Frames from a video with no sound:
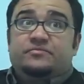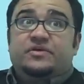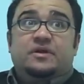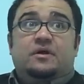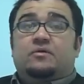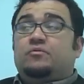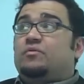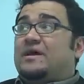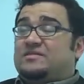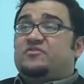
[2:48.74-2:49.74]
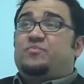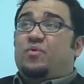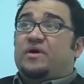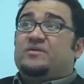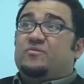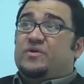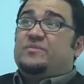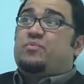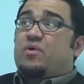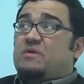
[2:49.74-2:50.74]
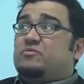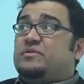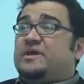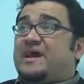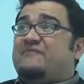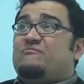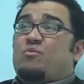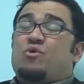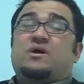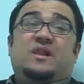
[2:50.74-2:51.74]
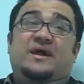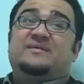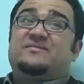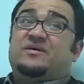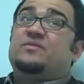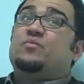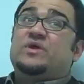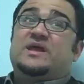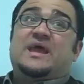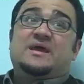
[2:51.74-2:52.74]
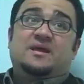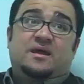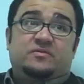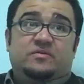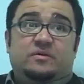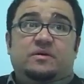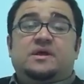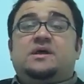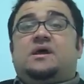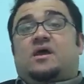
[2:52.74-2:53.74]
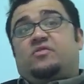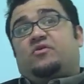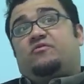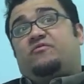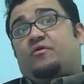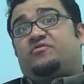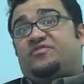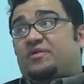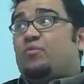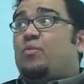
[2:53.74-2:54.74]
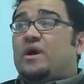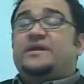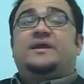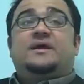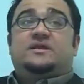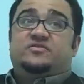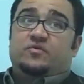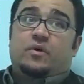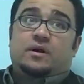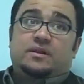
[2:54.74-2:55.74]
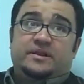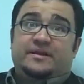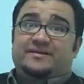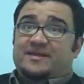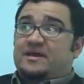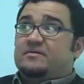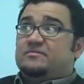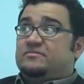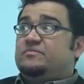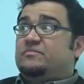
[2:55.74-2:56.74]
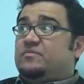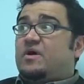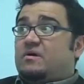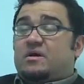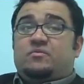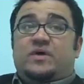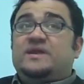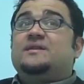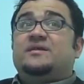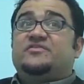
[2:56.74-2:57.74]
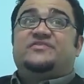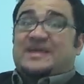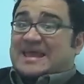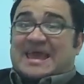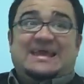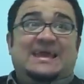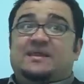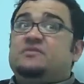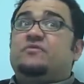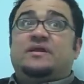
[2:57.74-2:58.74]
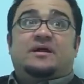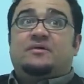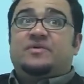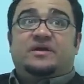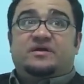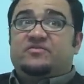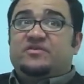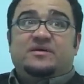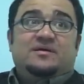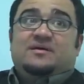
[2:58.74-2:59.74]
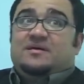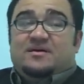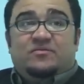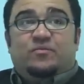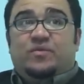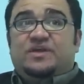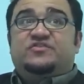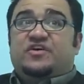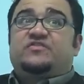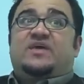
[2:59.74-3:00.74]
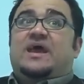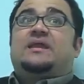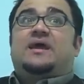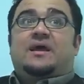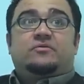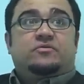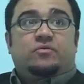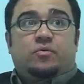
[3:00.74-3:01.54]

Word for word: You know, at this point, we probably have more clientele than we can handle. And there are folks that want to get into our clinic that are on waiting lists. They can't get in right now because we just can't handle the